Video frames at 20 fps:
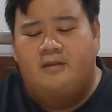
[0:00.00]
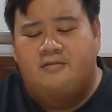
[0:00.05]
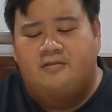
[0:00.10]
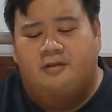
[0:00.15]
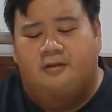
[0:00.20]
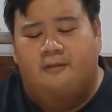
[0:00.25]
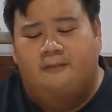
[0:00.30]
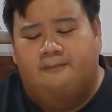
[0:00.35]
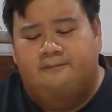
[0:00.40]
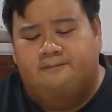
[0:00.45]

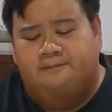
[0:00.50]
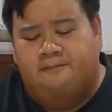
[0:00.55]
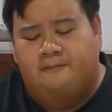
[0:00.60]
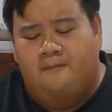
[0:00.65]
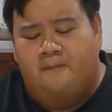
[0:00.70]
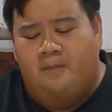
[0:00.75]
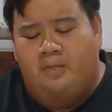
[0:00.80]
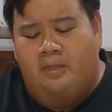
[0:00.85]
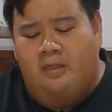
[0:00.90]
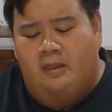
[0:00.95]
So
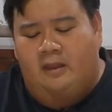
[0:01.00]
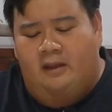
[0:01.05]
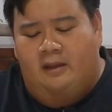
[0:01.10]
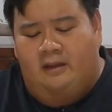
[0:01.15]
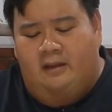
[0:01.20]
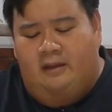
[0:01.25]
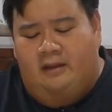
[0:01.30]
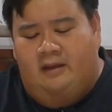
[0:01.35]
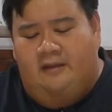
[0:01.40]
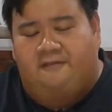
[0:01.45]

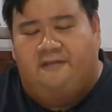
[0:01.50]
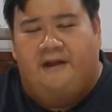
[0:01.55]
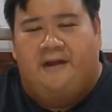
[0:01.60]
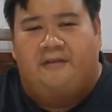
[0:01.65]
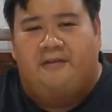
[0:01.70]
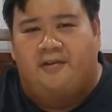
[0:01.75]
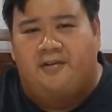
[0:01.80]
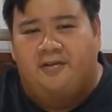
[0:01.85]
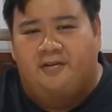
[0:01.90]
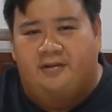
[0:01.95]
if
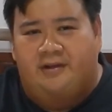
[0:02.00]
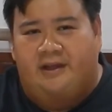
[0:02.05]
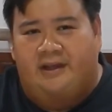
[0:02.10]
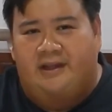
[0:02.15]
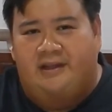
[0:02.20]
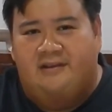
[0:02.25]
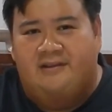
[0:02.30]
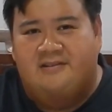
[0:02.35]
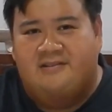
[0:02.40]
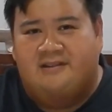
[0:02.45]
I were you,
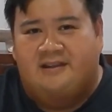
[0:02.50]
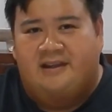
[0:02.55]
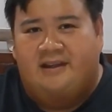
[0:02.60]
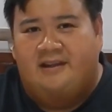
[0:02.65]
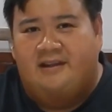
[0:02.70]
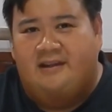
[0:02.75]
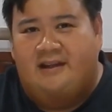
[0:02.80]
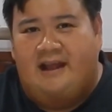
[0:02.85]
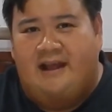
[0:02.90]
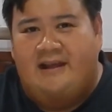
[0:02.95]
eat the
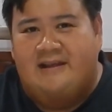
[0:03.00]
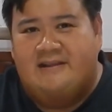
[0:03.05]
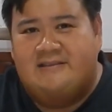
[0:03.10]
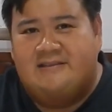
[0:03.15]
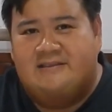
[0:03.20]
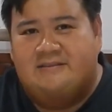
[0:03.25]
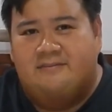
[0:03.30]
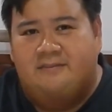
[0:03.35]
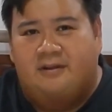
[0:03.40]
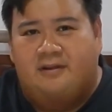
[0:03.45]
skin
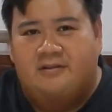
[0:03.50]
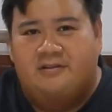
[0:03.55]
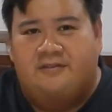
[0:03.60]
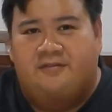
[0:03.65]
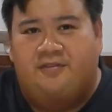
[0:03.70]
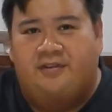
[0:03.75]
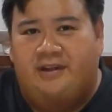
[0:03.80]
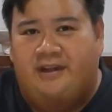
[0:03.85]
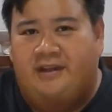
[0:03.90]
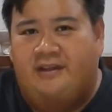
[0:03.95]
last, because
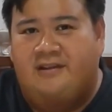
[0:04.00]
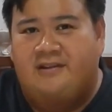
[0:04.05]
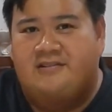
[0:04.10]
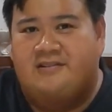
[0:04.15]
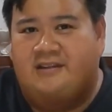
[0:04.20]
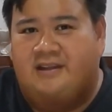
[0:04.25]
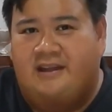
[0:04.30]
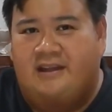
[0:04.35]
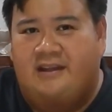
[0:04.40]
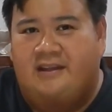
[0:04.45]
if you eat the
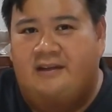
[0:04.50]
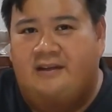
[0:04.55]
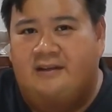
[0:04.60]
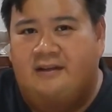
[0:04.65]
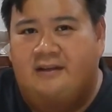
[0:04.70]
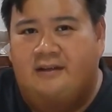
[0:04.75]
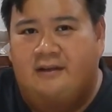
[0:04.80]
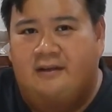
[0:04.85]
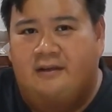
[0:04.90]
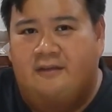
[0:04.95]
skin
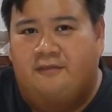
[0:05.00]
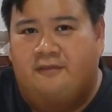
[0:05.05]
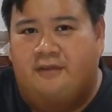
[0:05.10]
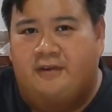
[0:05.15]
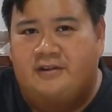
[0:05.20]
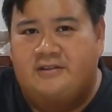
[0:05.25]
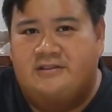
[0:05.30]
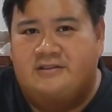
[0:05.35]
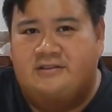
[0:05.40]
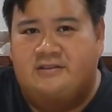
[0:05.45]

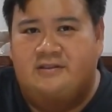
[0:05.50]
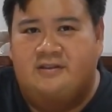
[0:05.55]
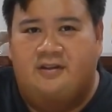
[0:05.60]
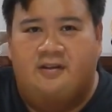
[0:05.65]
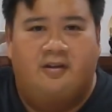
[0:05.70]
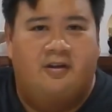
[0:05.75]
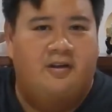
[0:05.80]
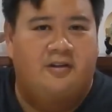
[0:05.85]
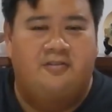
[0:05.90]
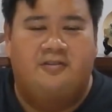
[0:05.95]
first, you're
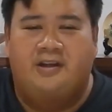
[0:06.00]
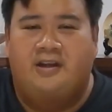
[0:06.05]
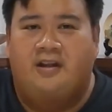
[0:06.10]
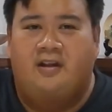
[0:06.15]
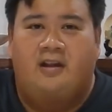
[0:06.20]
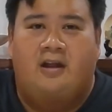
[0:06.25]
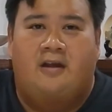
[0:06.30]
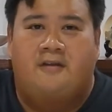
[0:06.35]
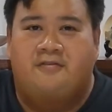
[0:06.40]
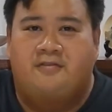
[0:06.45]
gonna drink a
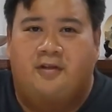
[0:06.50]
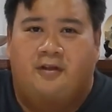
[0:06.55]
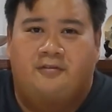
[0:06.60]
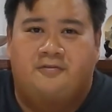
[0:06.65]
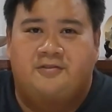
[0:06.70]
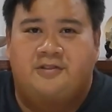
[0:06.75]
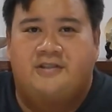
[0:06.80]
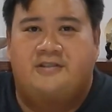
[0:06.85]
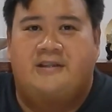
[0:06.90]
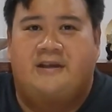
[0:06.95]
lot of
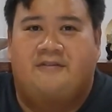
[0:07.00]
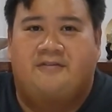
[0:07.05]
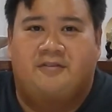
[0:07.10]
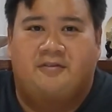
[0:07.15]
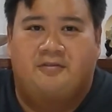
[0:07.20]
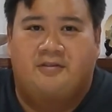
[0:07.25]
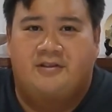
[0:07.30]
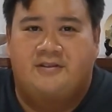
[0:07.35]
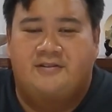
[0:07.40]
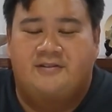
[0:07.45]
soft drinks
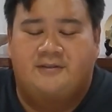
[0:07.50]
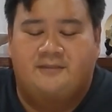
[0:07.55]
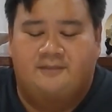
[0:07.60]
afterwards.